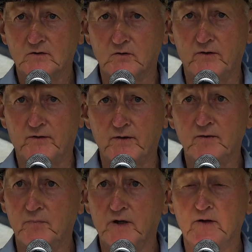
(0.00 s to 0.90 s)
sort of
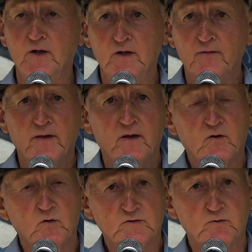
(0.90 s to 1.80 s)
thing. But
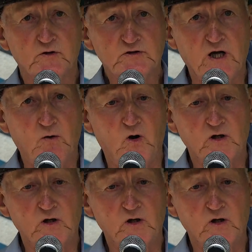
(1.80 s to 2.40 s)
of course, we were so